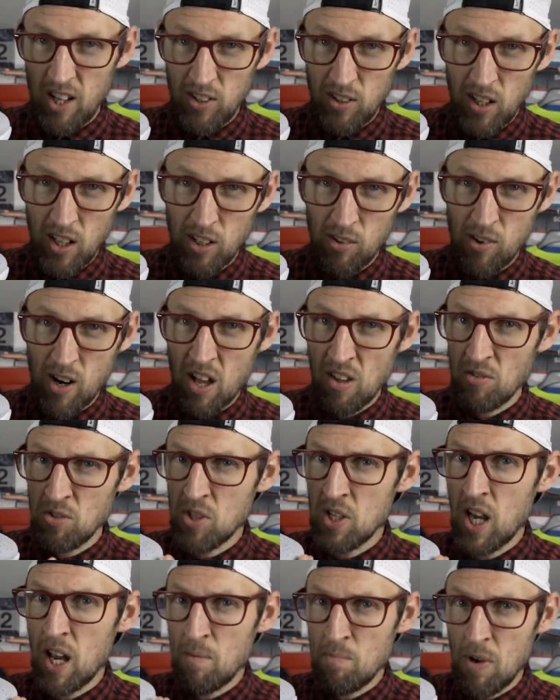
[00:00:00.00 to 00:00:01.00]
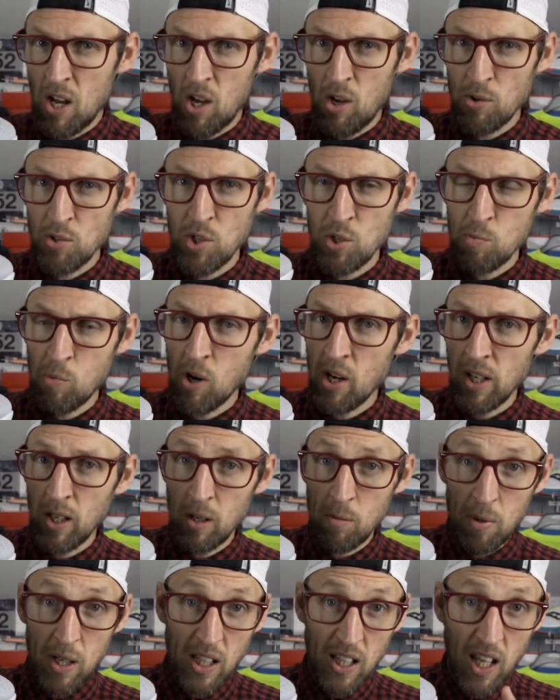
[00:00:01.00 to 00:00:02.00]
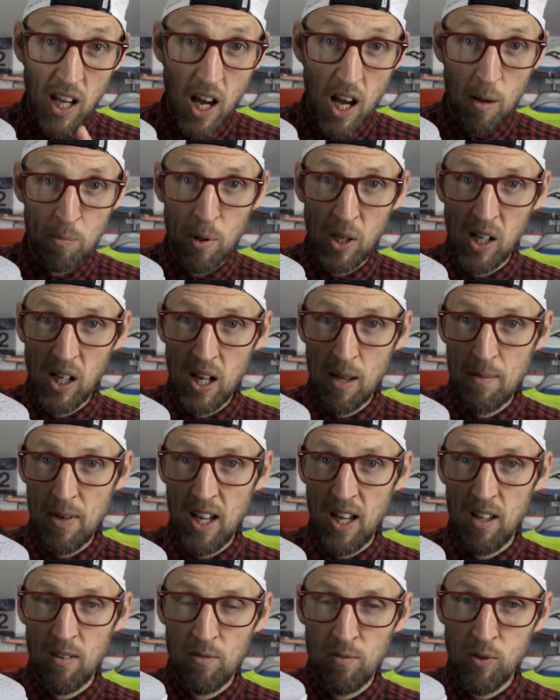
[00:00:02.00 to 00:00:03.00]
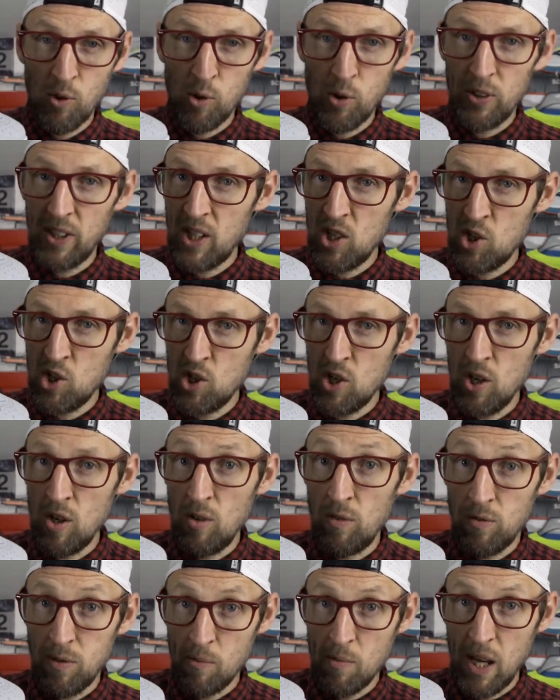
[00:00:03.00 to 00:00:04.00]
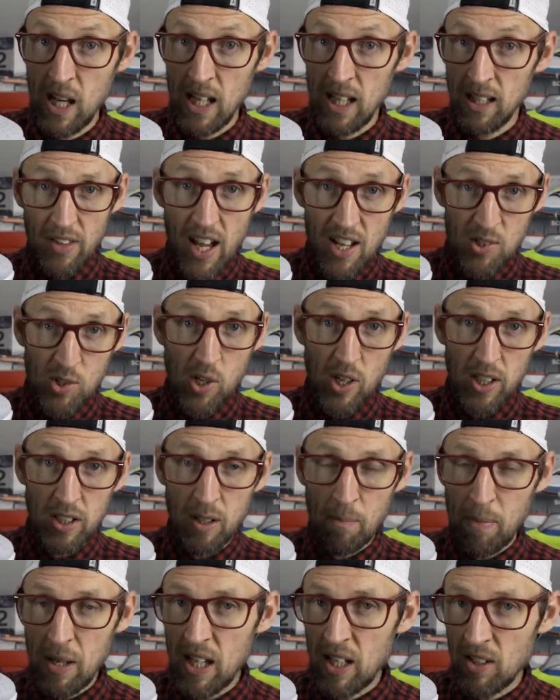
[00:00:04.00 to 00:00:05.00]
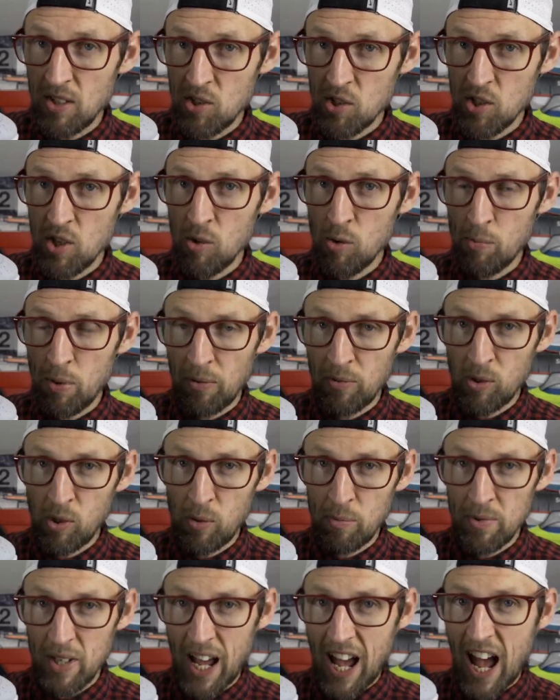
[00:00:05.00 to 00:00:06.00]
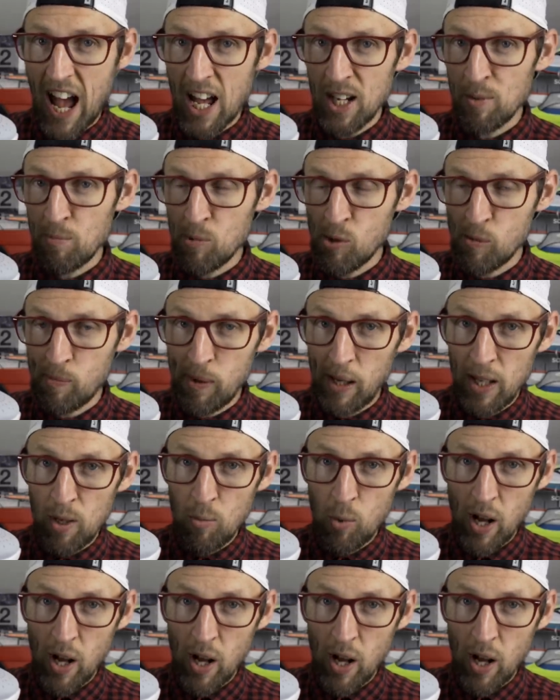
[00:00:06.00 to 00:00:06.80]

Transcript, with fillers: I think around 10 miles is probably going to be the upper limit for this shoe for me. That side, the Beacon still performed admirably